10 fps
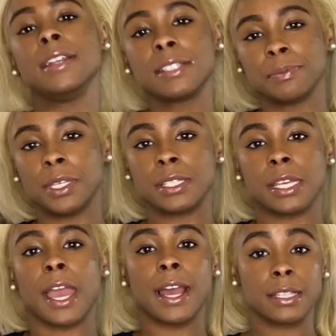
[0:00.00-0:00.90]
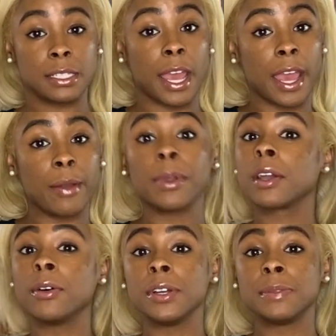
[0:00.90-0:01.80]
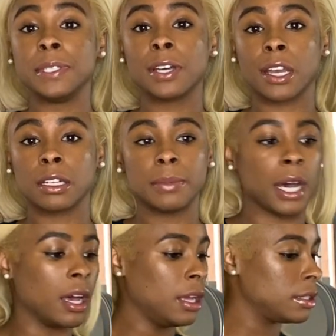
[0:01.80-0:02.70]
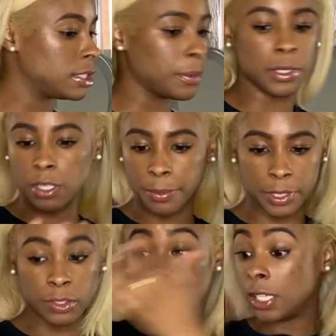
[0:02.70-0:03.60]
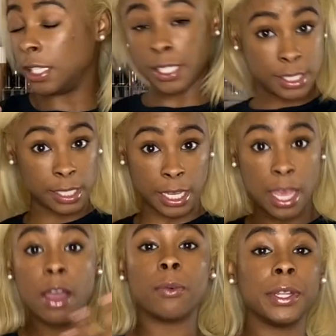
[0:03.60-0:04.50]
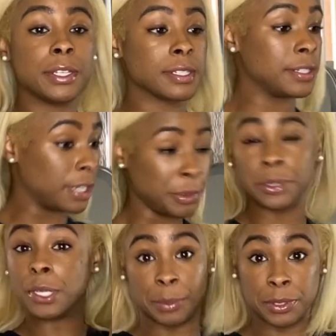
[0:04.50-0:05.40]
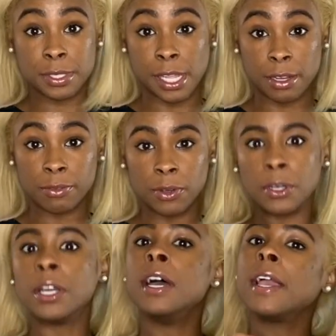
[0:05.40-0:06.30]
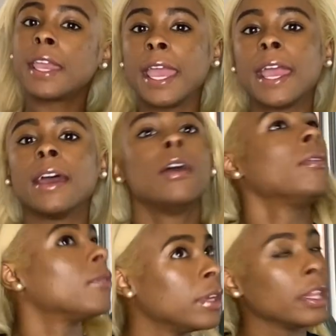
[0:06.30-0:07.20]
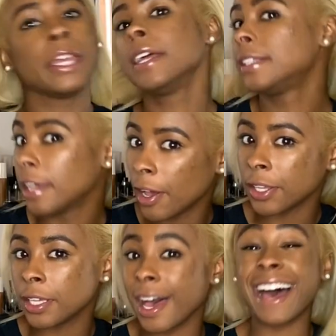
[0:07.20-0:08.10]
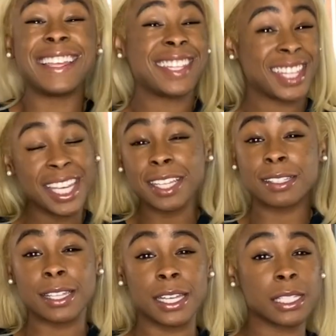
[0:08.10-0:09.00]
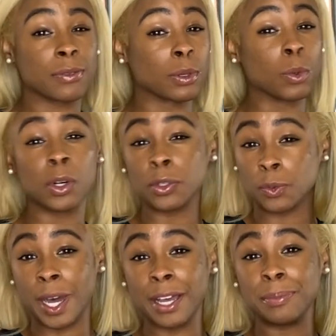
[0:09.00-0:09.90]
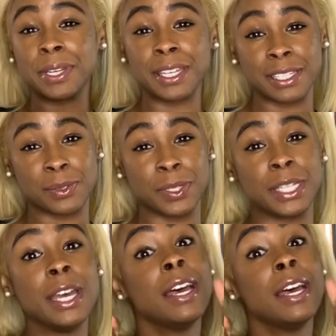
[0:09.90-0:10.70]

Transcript: it's Meezy, and today we are going to be talking about WWDC. What does the WW stand for? Can't really tell you. I think it stands for worldwide, but guess what?